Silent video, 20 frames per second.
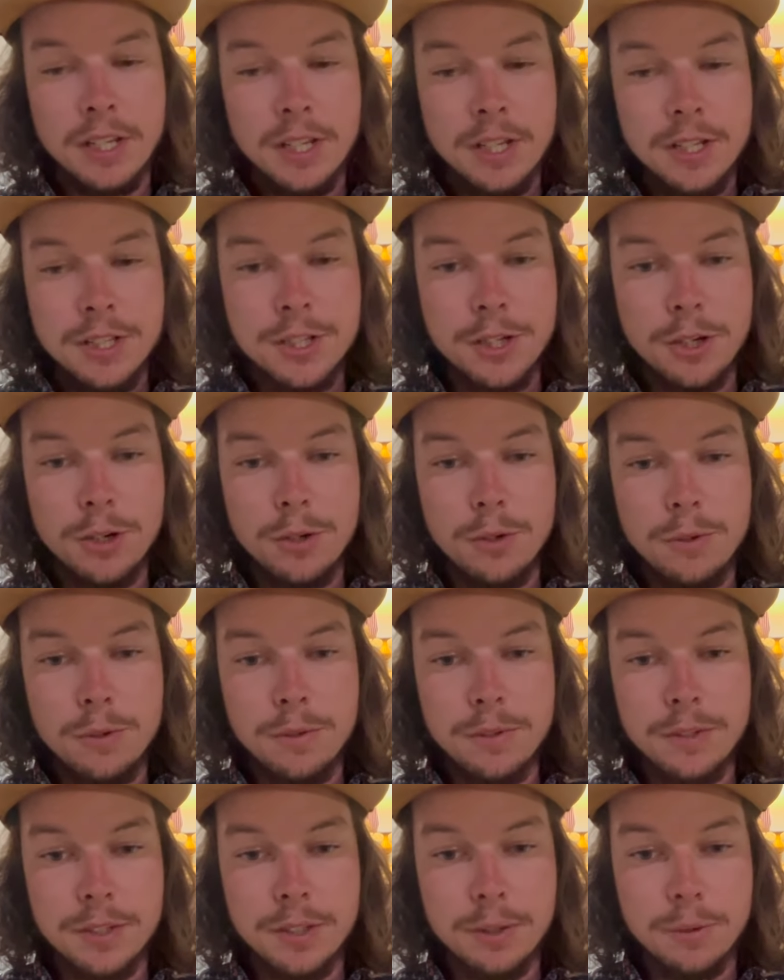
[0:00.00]
So
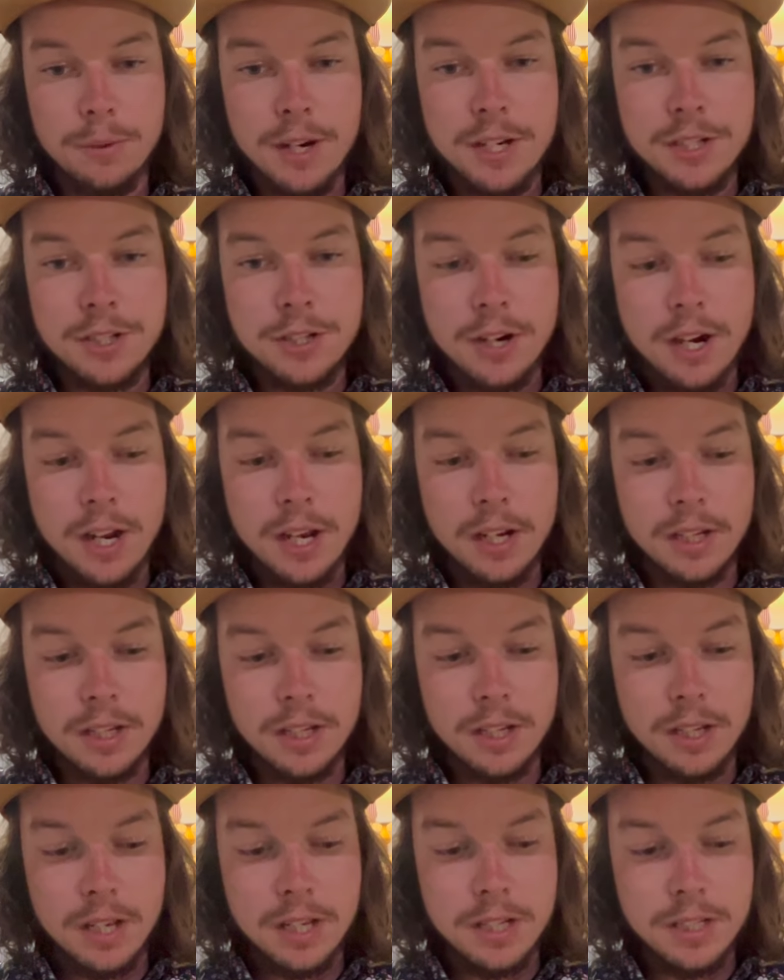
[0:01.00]
the racetrack
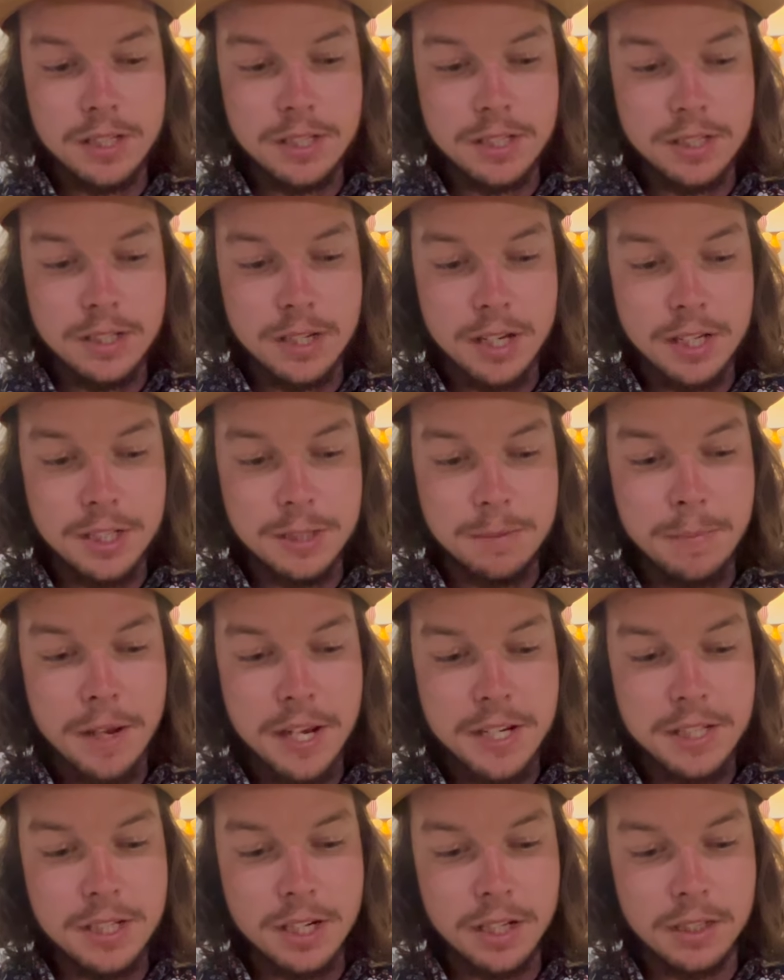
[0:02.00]
is
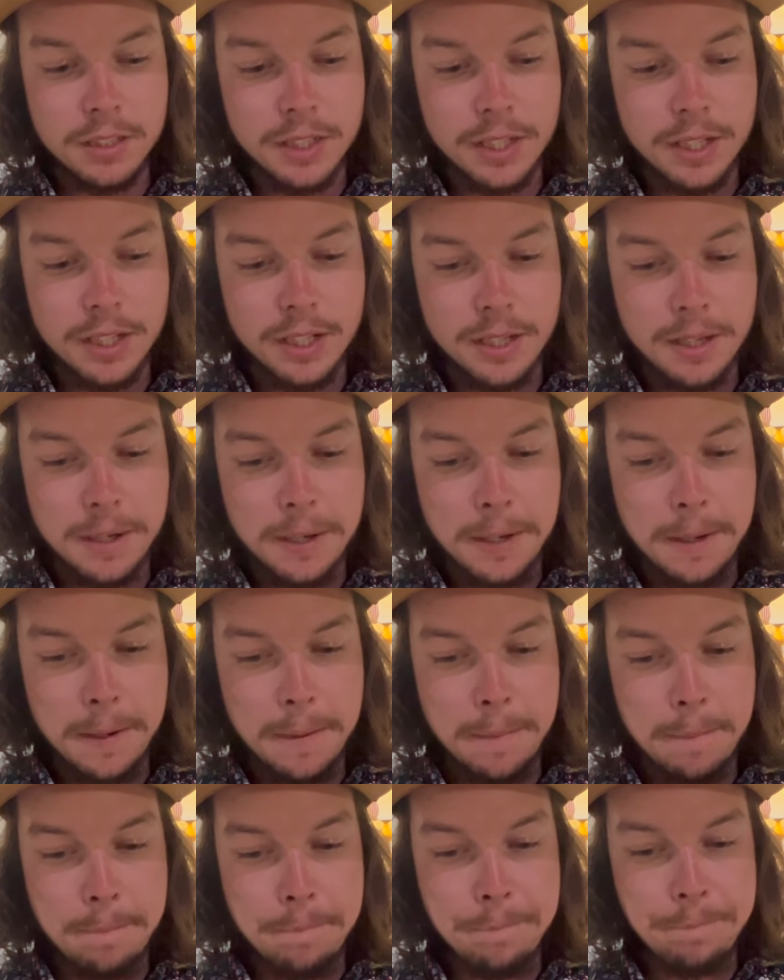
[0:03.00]
basically
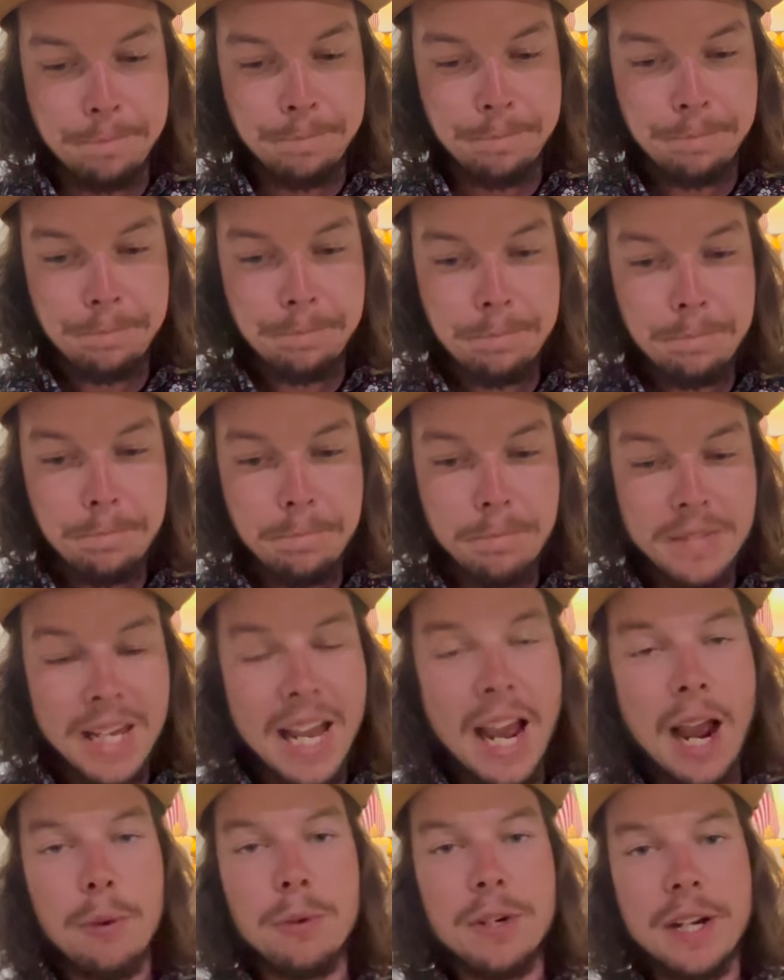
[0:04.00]

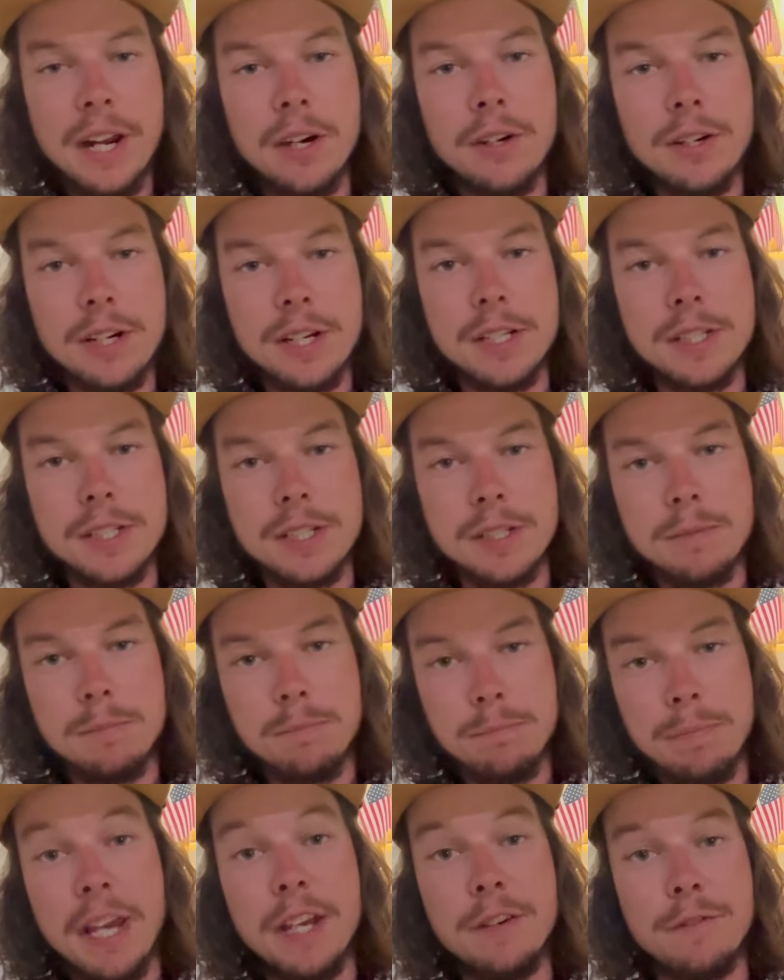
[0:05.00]
our inheritance
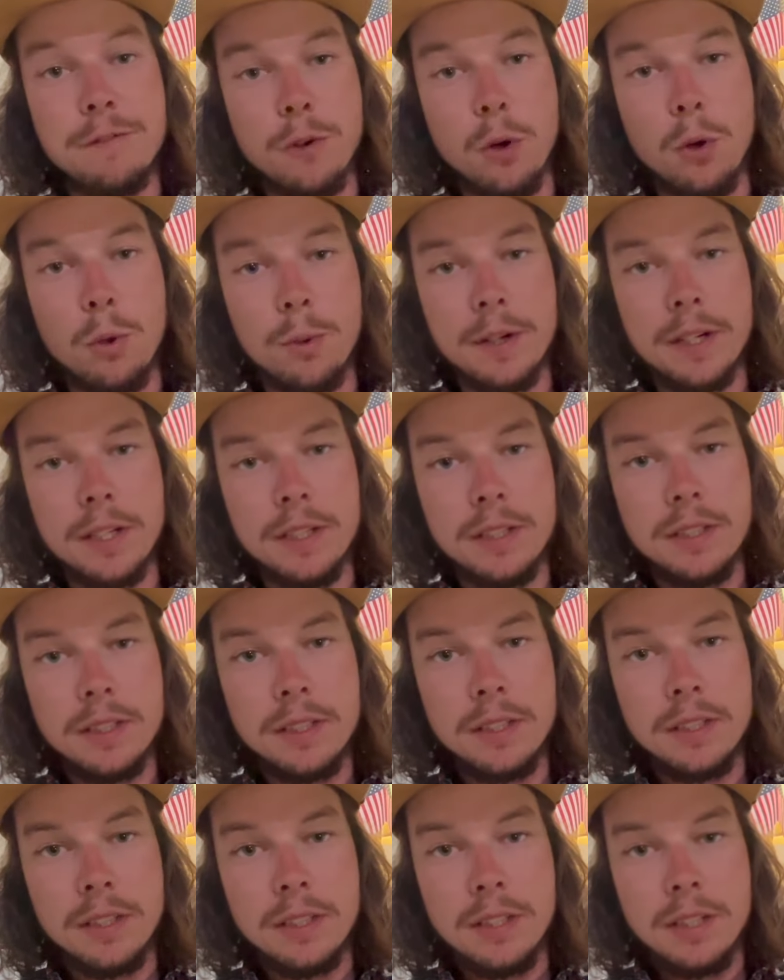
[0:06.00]
paid forward.
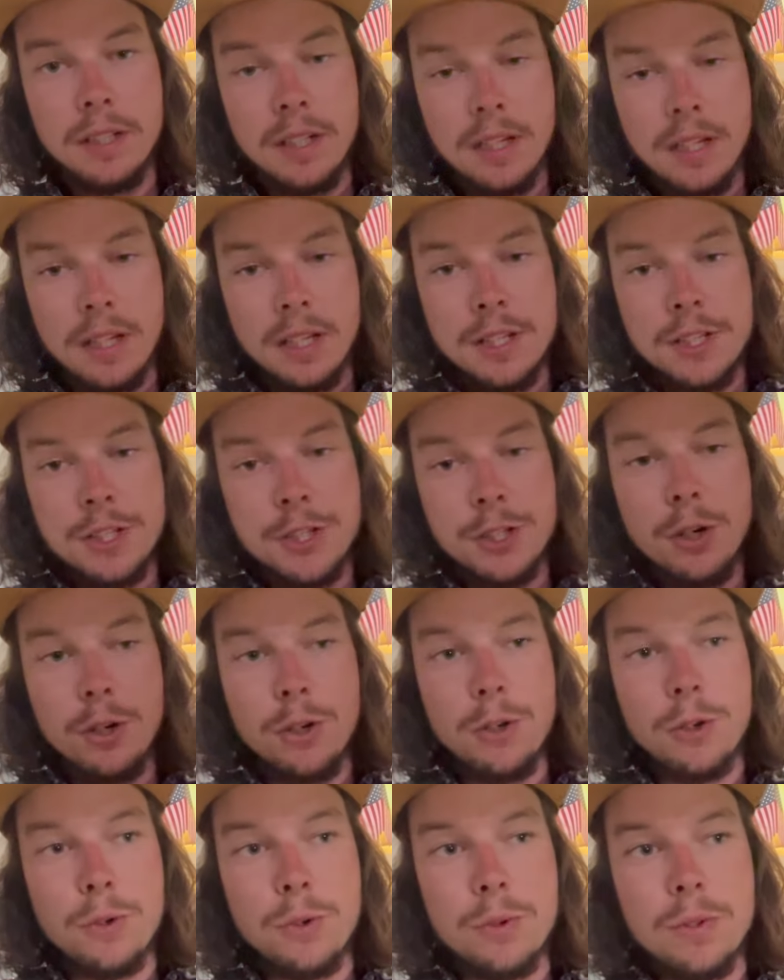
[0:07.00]

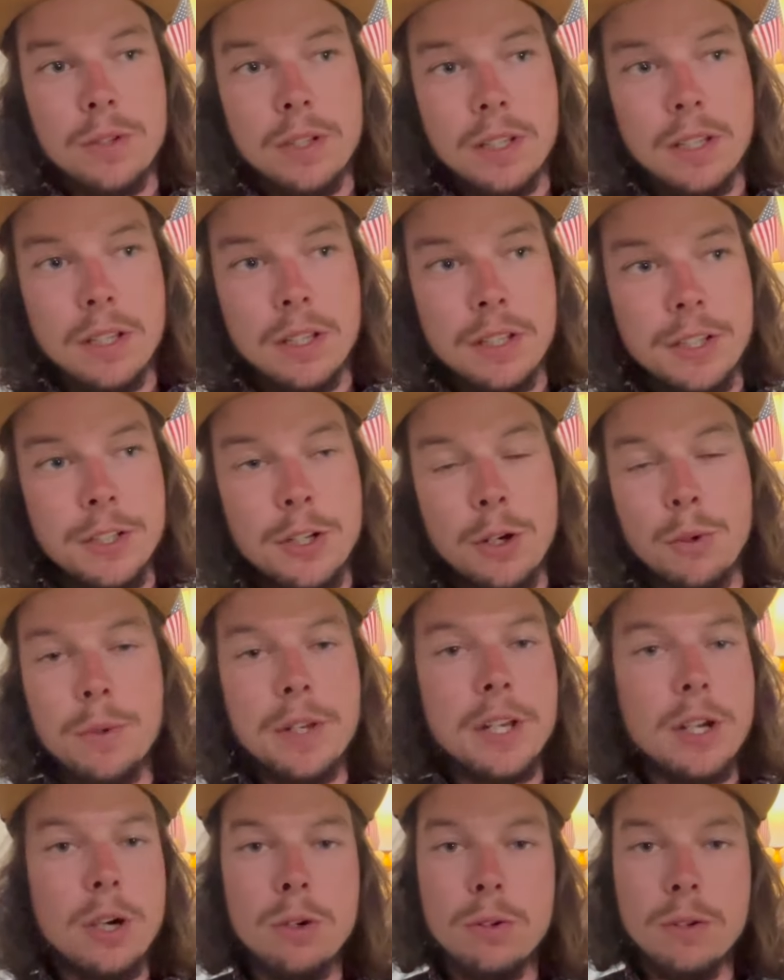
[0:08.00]
So,
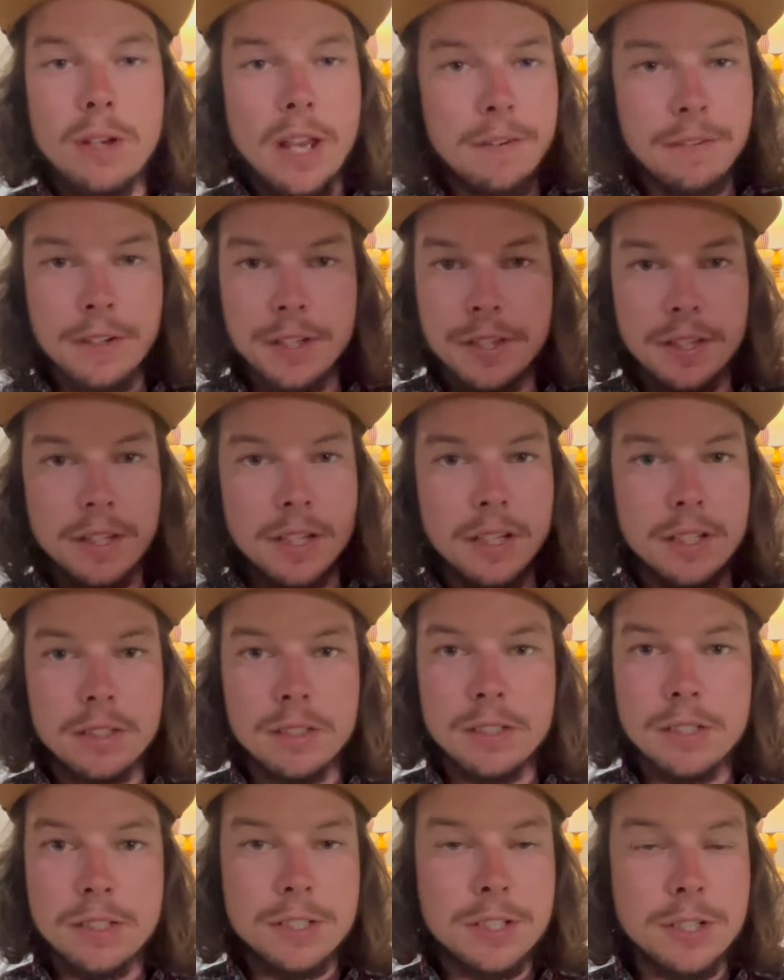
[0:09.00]
we owe everything
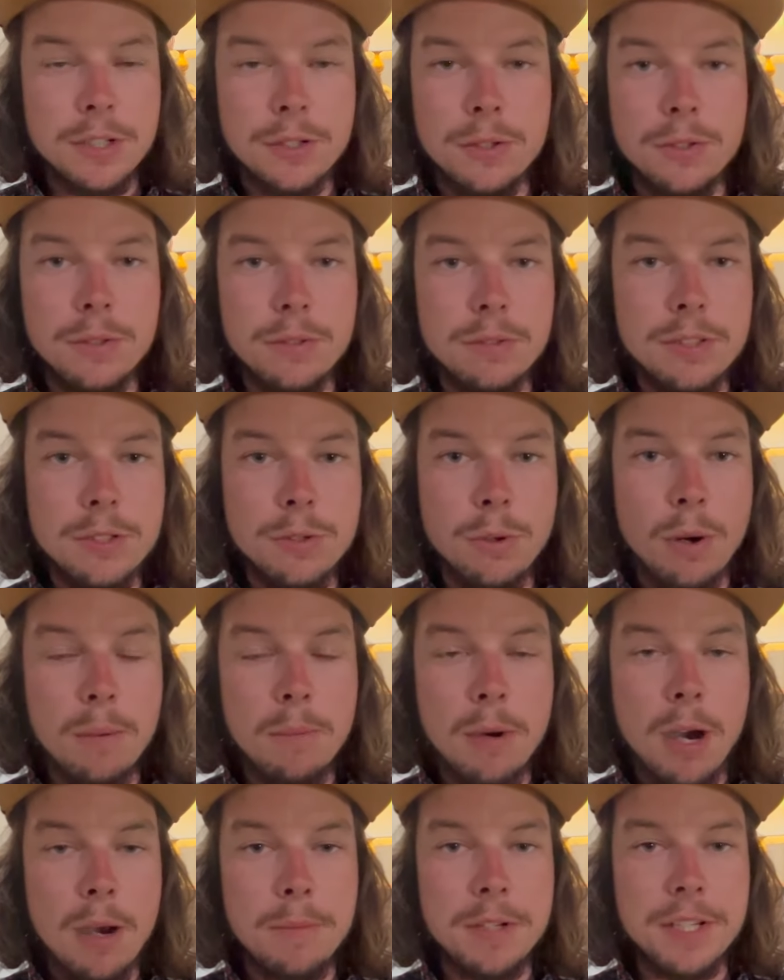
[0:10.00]
to our
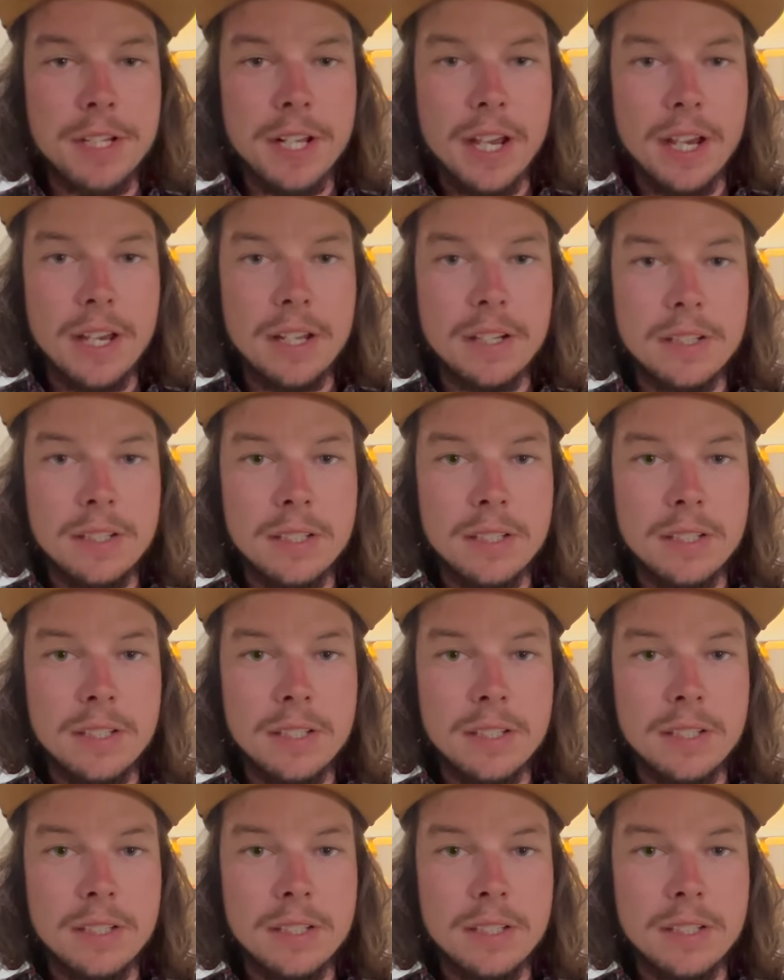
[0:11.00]
mom and dad.